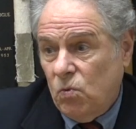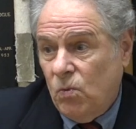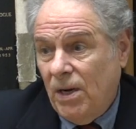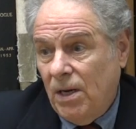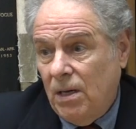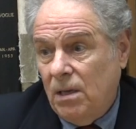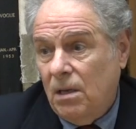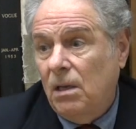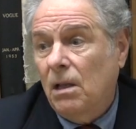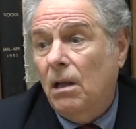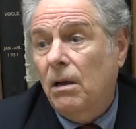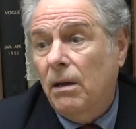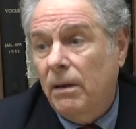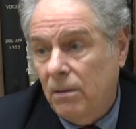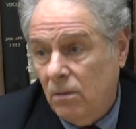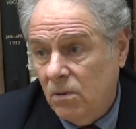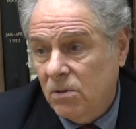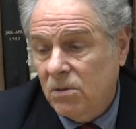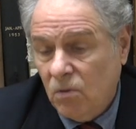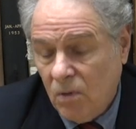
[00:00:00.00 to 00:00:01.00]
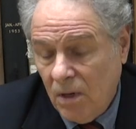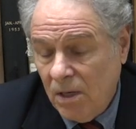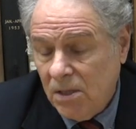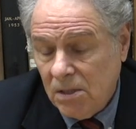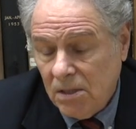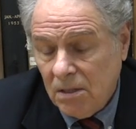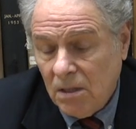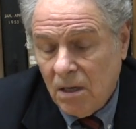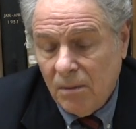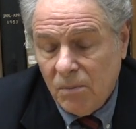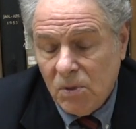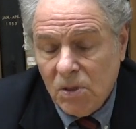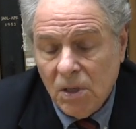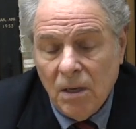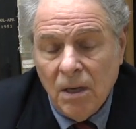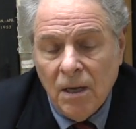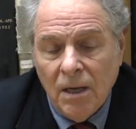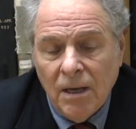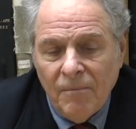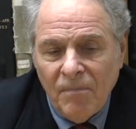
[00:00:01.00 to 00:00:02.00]
waiting in line. It was crazy times.
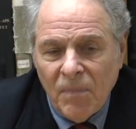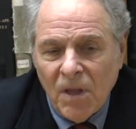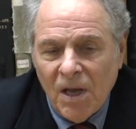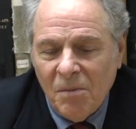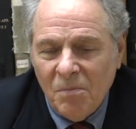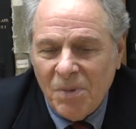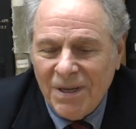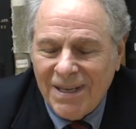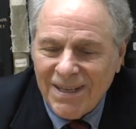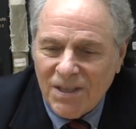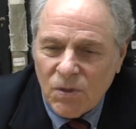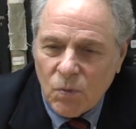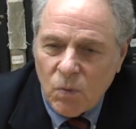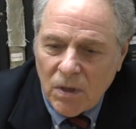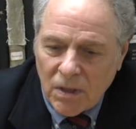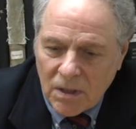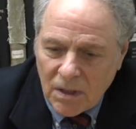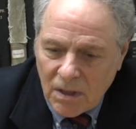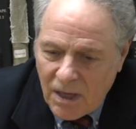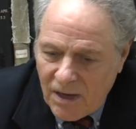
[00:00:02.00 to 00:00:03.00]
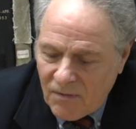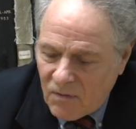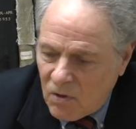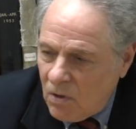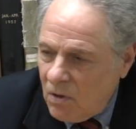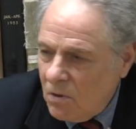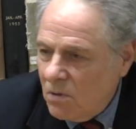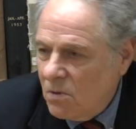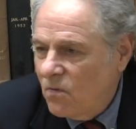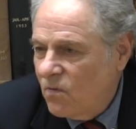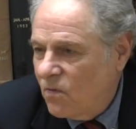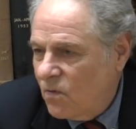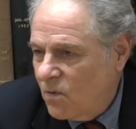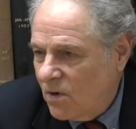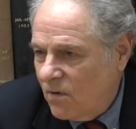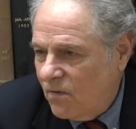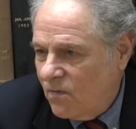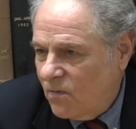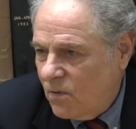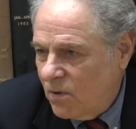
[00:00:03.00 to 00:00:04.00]
But guess what? After
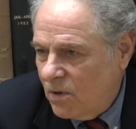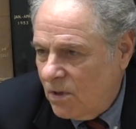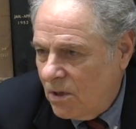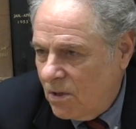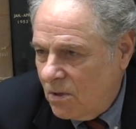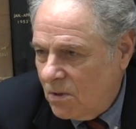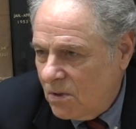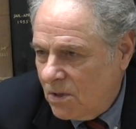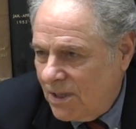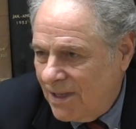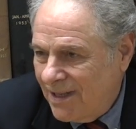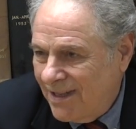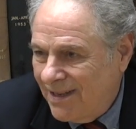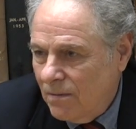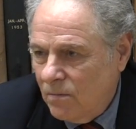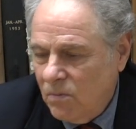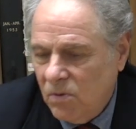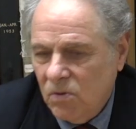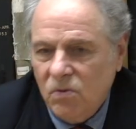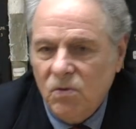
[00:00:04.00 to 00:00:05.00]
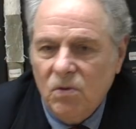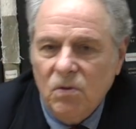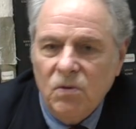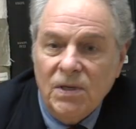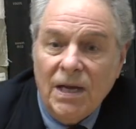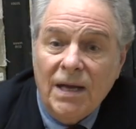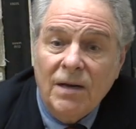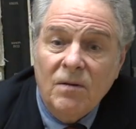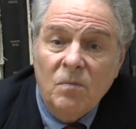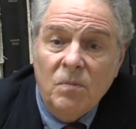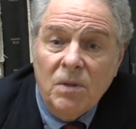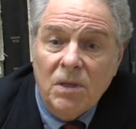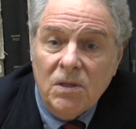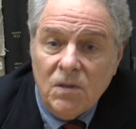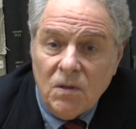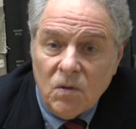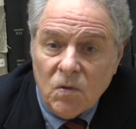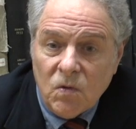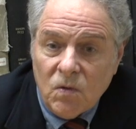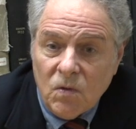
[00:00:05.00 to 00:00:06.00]
144 years, Gimbels goes out of
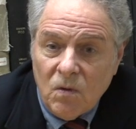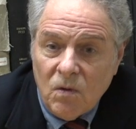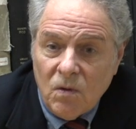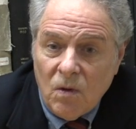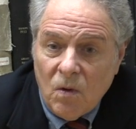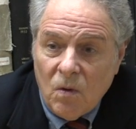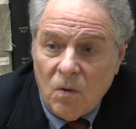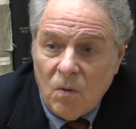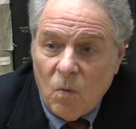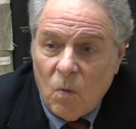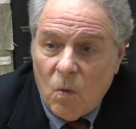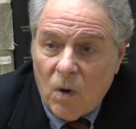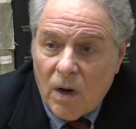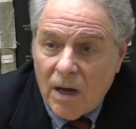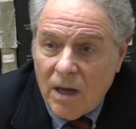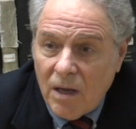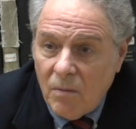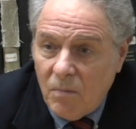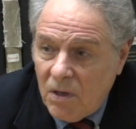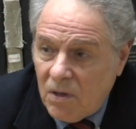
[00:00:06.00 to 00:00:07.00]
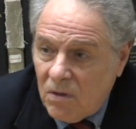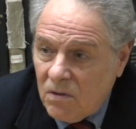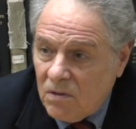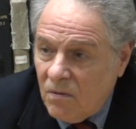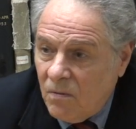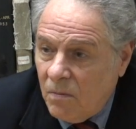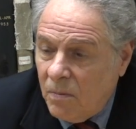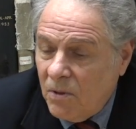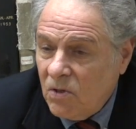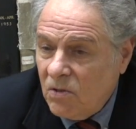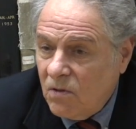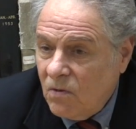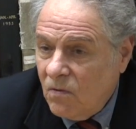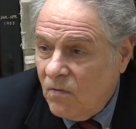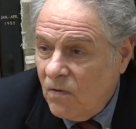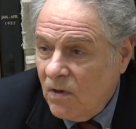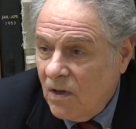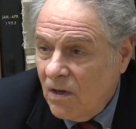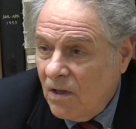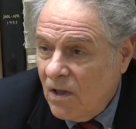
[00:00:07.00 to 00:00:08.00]
business. Why? Because of a bunch
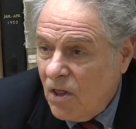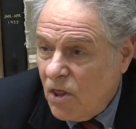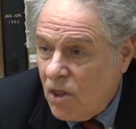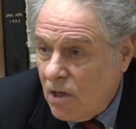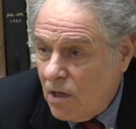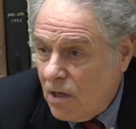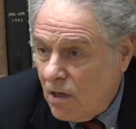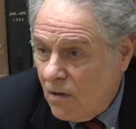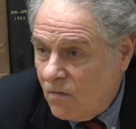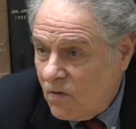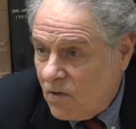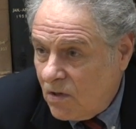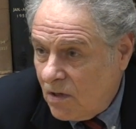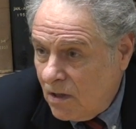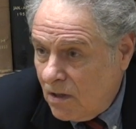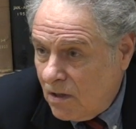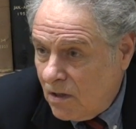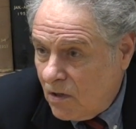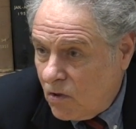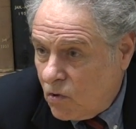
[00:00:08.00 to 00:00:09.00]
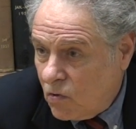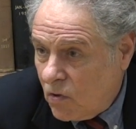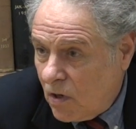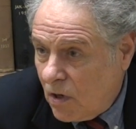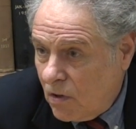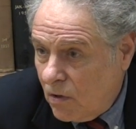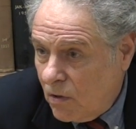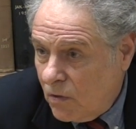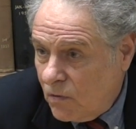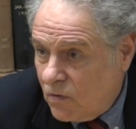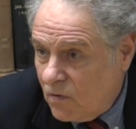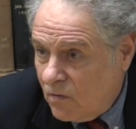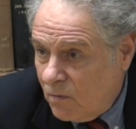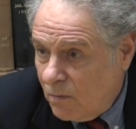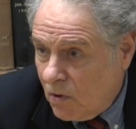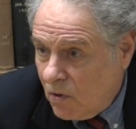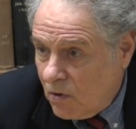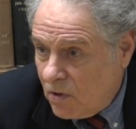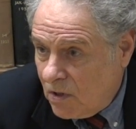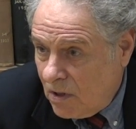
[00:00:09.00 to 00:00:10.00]
of thieves stealing truckloads of
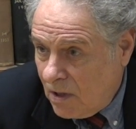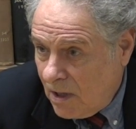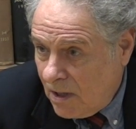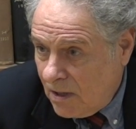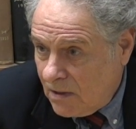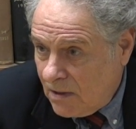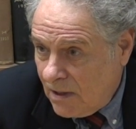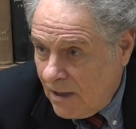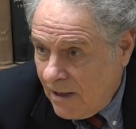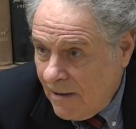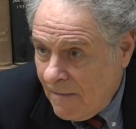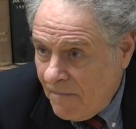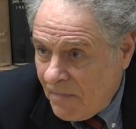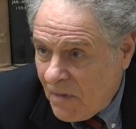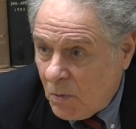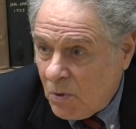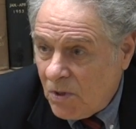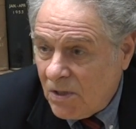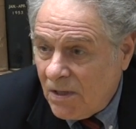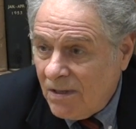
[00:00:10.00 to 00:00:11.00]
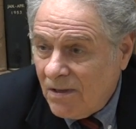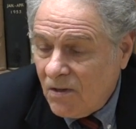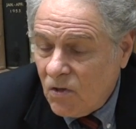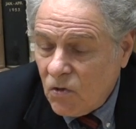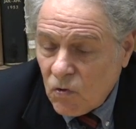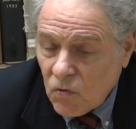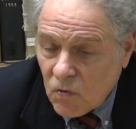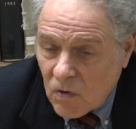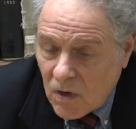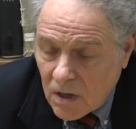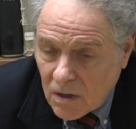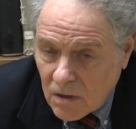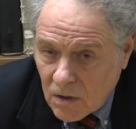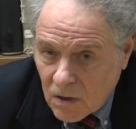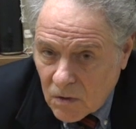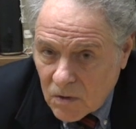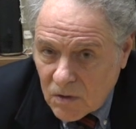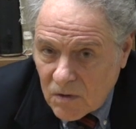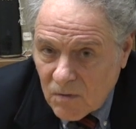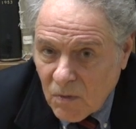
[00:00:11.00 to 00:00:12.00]
merchandise. They were stealing
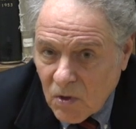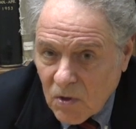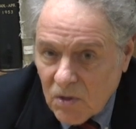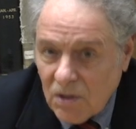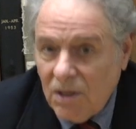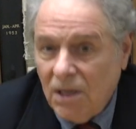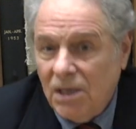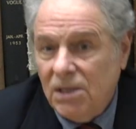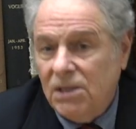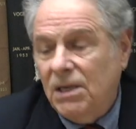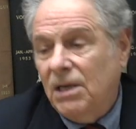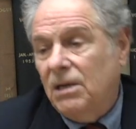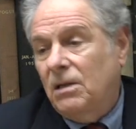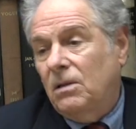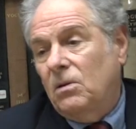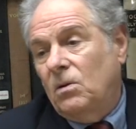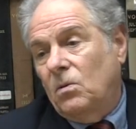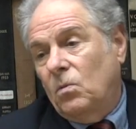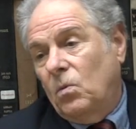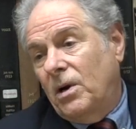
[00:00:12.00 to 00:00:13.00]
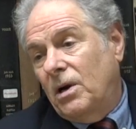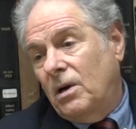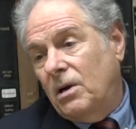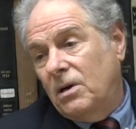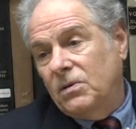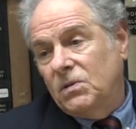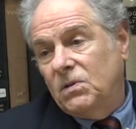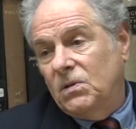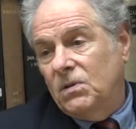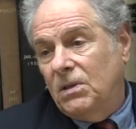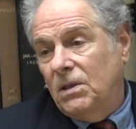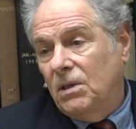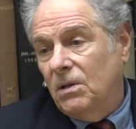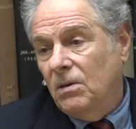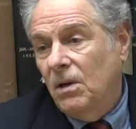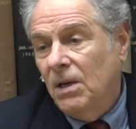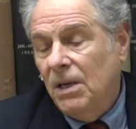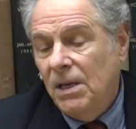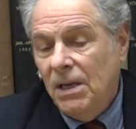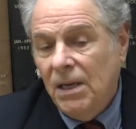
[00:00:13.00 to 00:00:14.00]
truckloads of merchandise out of their warehouses here